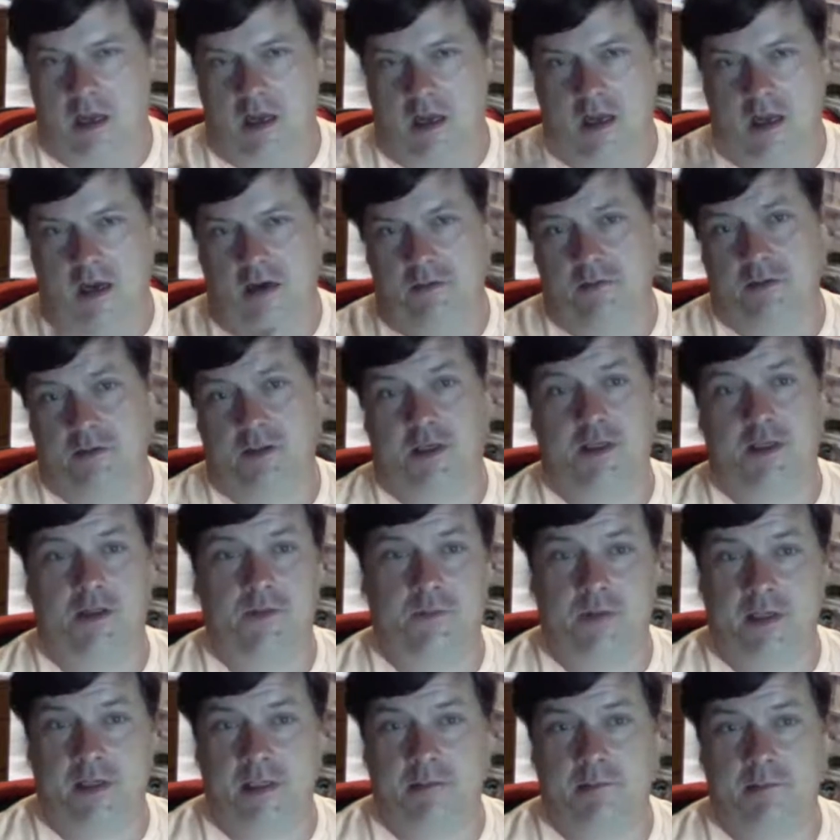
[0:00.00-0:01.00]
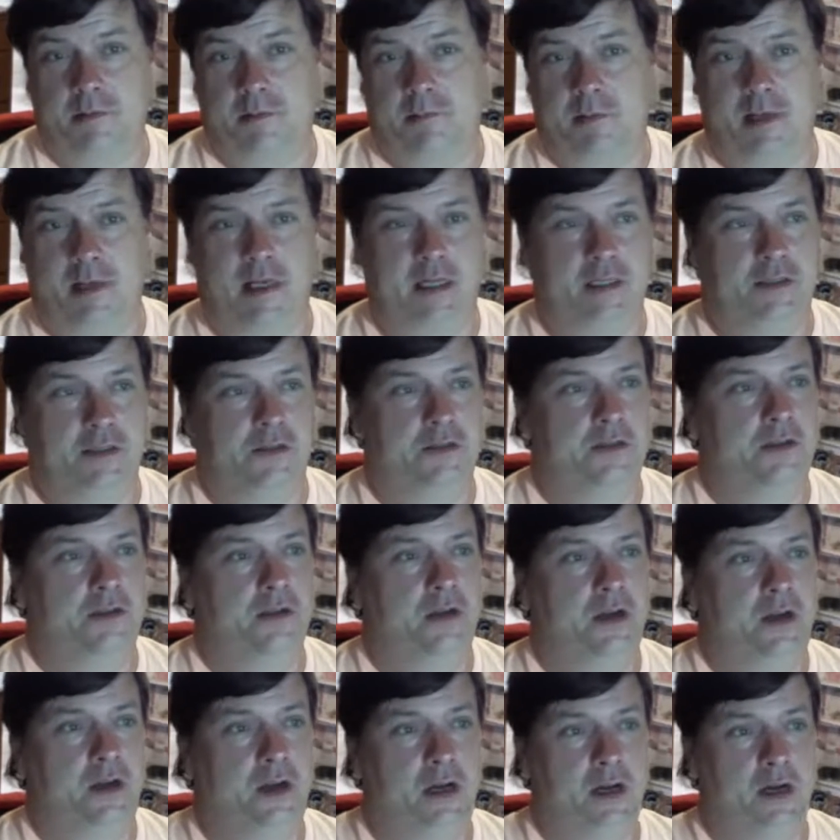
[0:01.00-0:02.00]
I was on the Facebook page.
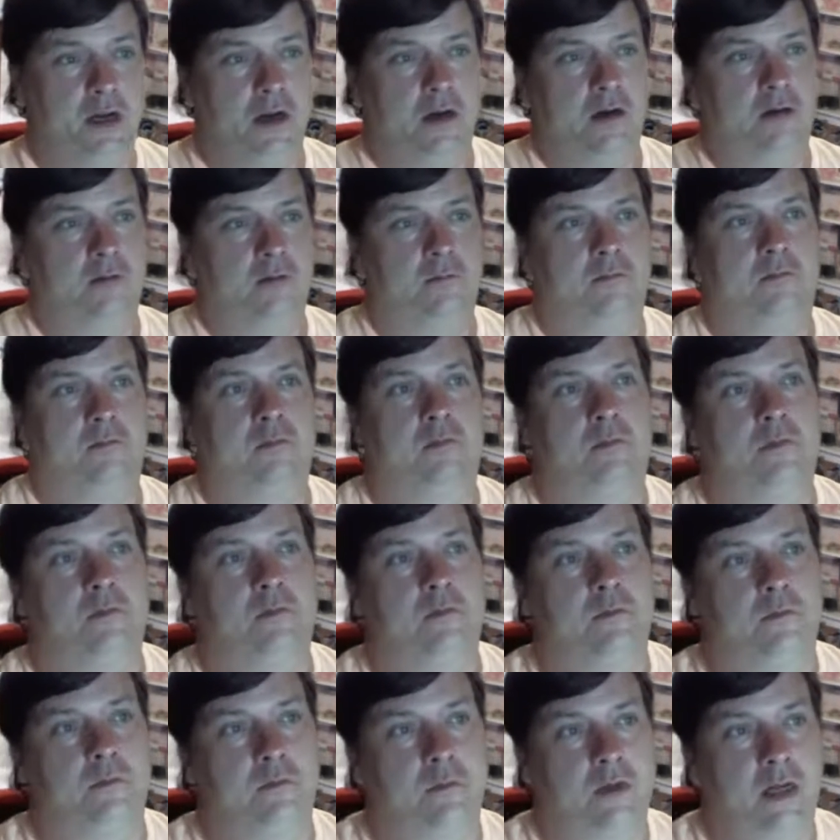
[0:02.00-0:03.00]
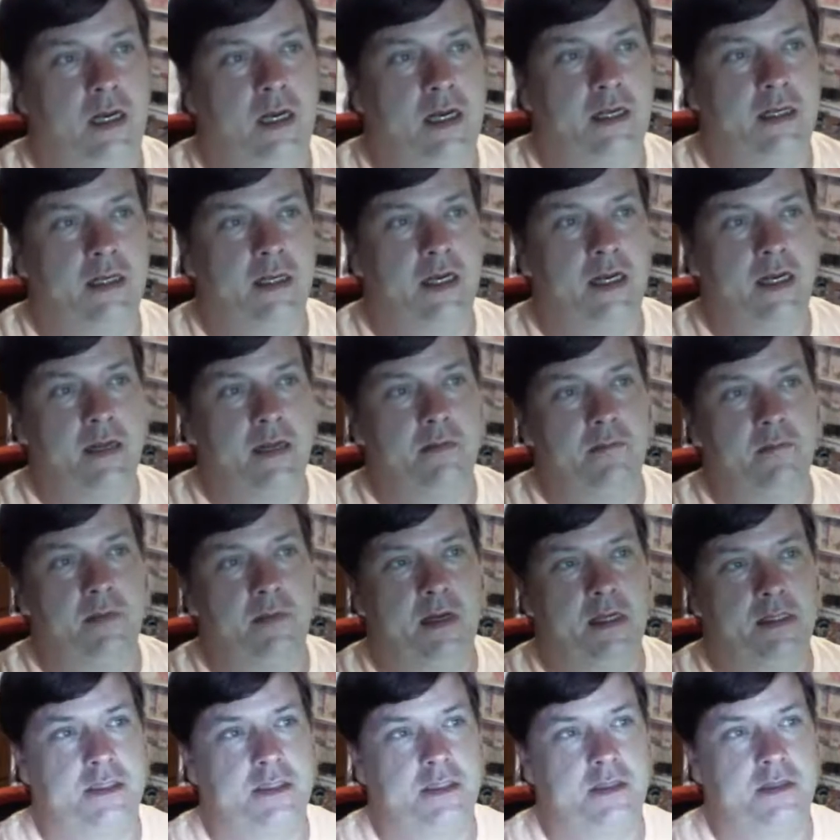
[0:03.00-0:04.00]
I got a
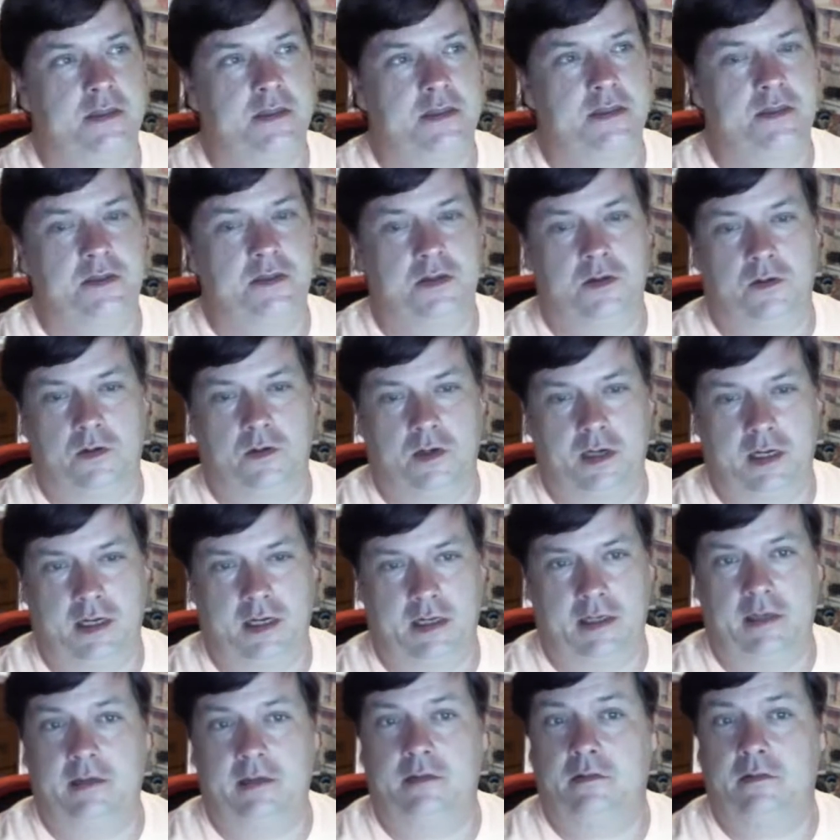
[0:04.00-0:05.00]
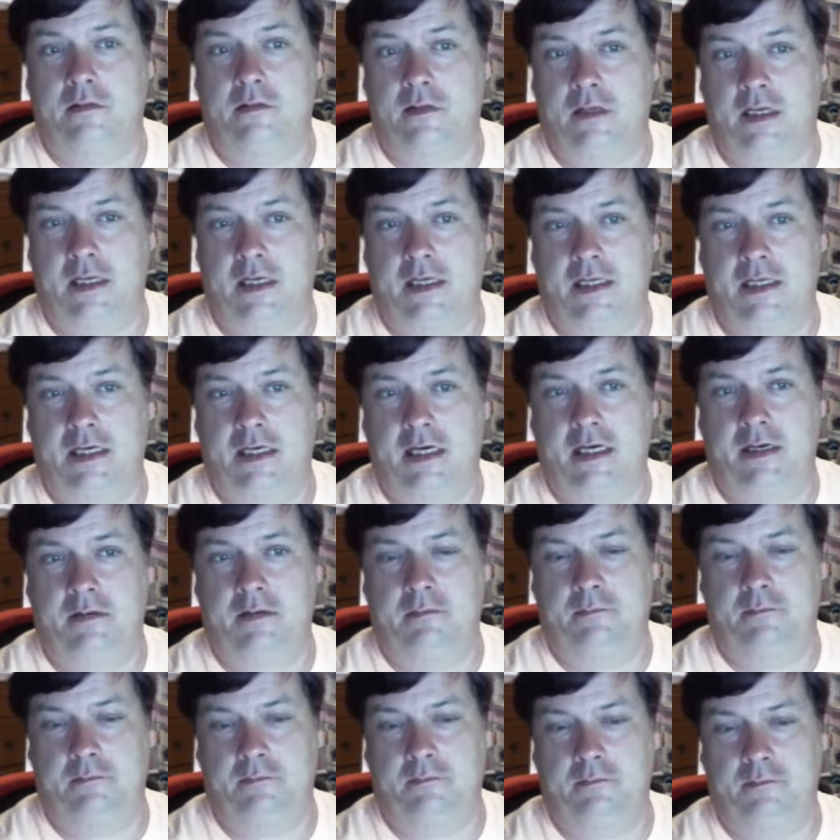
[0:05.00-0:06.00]
message or a
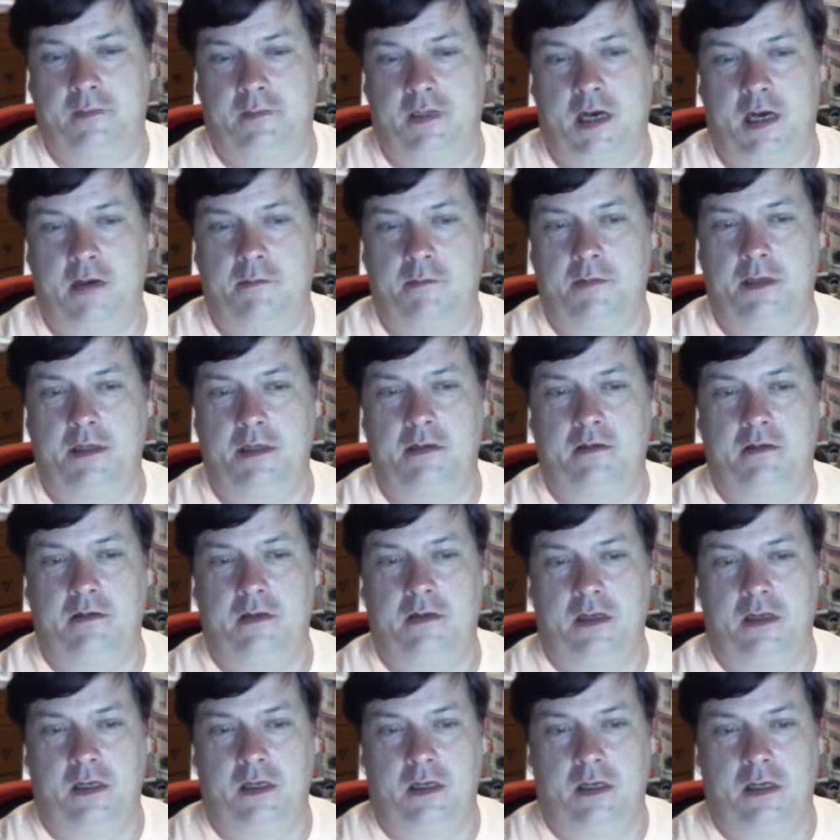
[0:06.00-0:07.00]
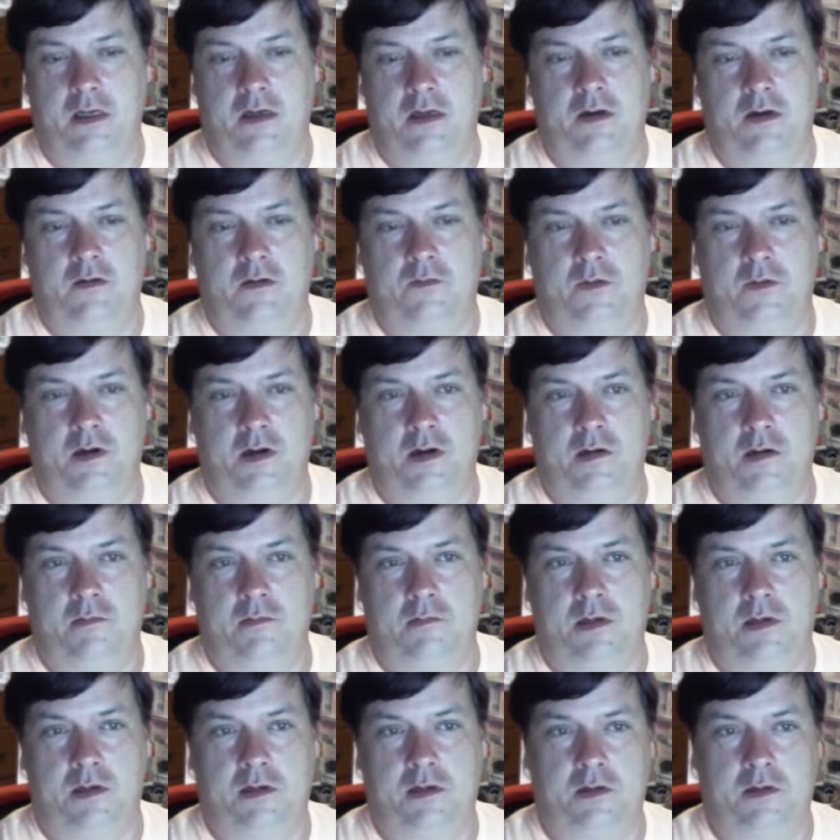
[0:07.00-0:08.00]
comment
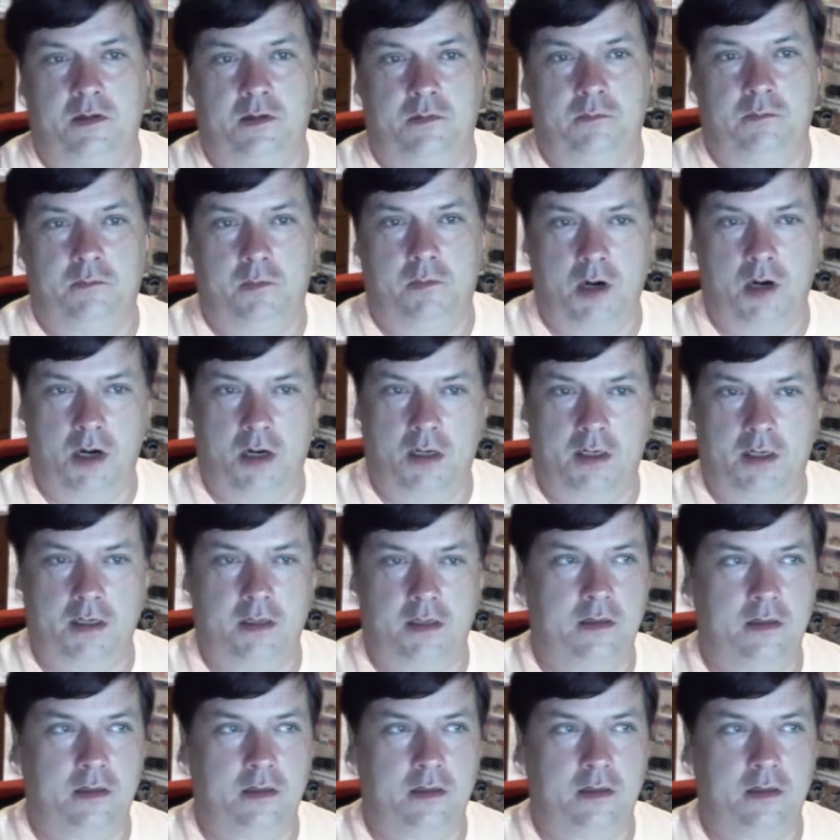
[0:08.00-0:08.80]
from Mark